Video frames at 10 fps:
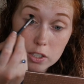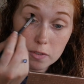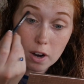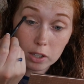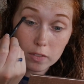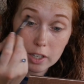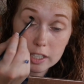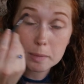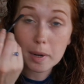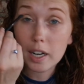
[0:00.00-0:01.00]
to Fall River.
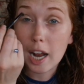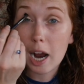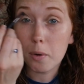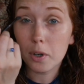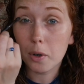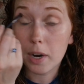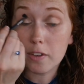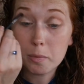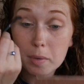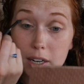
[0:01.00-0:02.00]
It's about an hour
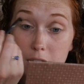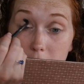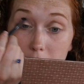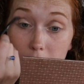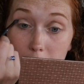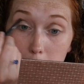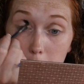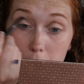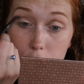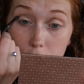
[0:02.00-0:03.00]
away from here, and we
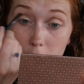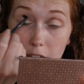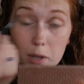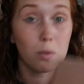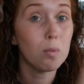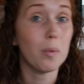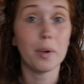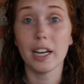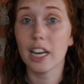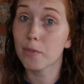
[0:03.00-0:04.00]
weren't sure like what we
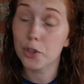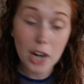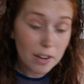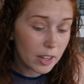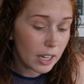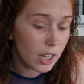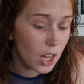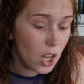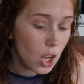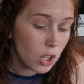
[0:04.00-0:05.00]
were gonna hit for traffic.
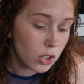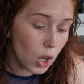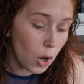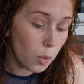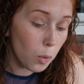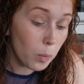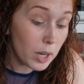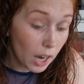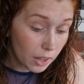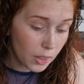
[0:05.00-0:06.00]
So
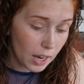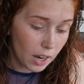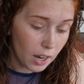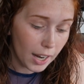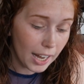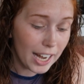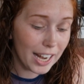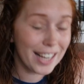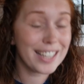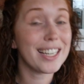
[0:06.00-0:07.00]
we got there,
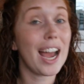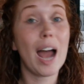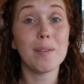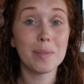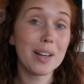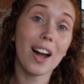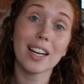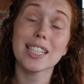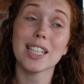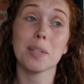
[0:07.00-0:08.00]
and I'm gonna be
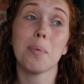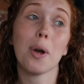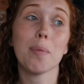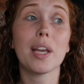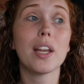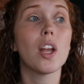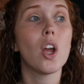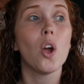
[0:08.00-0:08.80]
honest, this appointment